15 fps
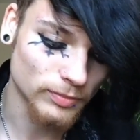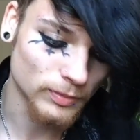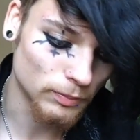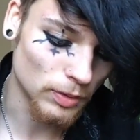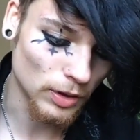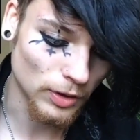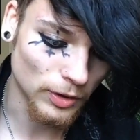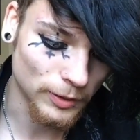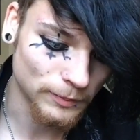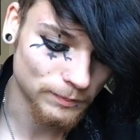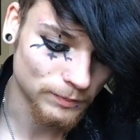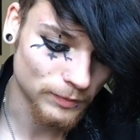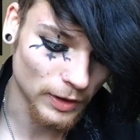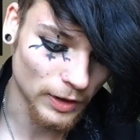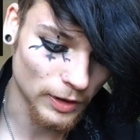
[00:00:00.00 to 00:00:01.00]
Billy,
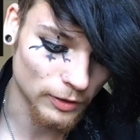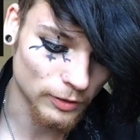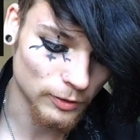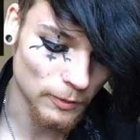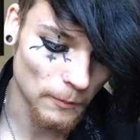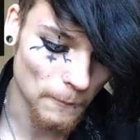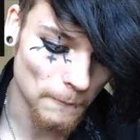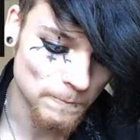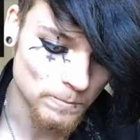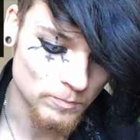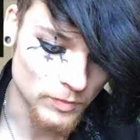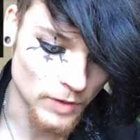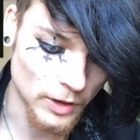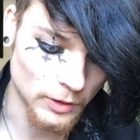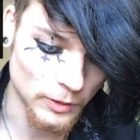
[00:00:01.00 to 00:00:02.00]
I guess.
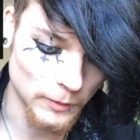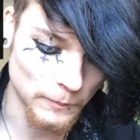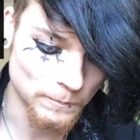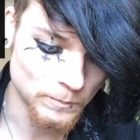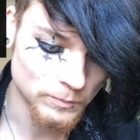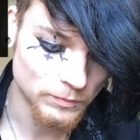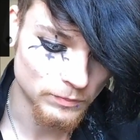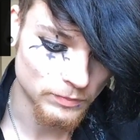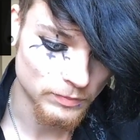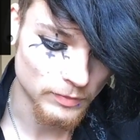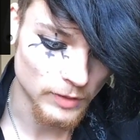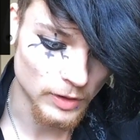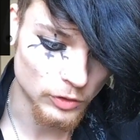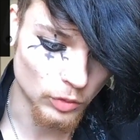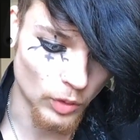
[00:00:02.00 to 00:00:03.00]
I don't know.
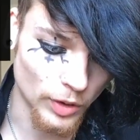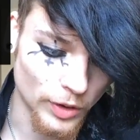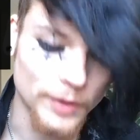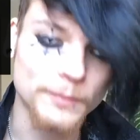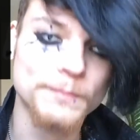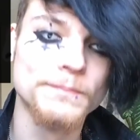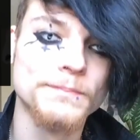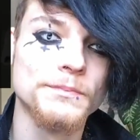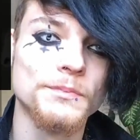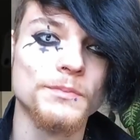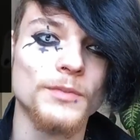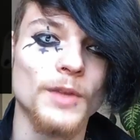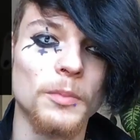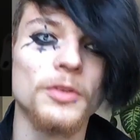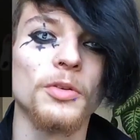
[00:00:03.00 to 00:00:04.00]
20,
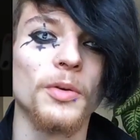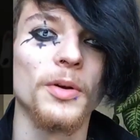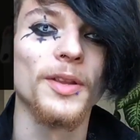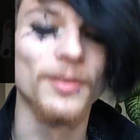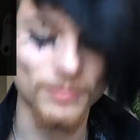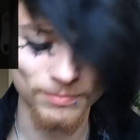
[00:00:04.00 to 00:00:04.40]
number 20.